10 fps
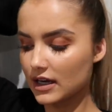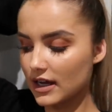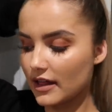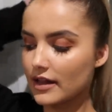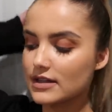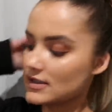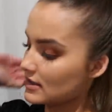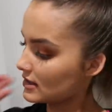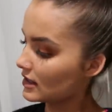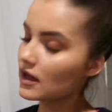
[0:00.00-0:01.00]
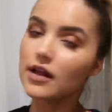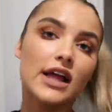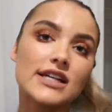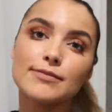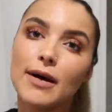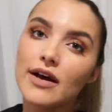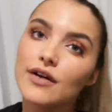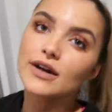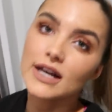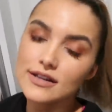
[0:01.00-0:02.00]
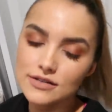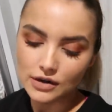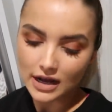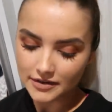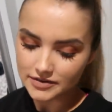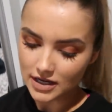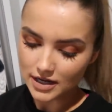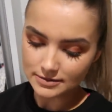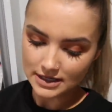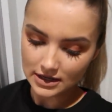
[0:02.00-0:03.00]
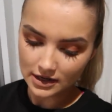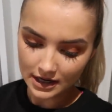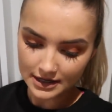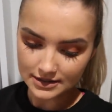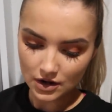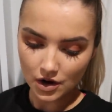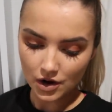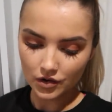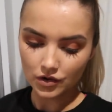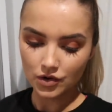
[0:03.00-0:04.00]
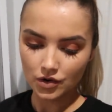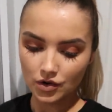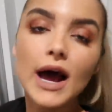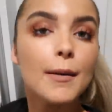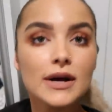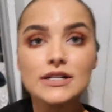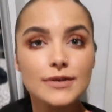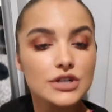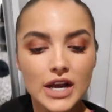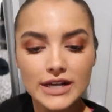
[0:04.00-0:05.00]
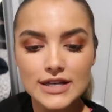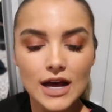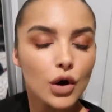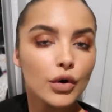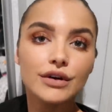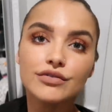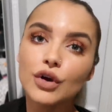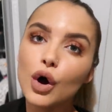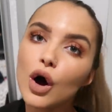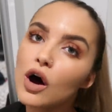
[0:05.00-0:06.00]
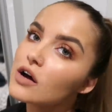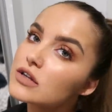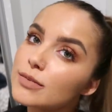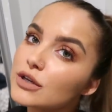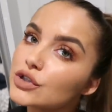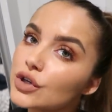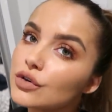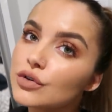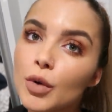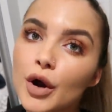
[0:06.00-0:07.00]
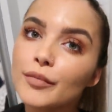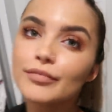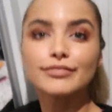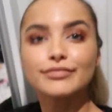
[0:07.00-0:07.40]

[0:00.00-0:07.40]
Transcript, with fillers: And yeah, that's about it really. That's all I have to update you guys on. But yeah, I might speak to you later, or if not, I'll speak to you tomorrow.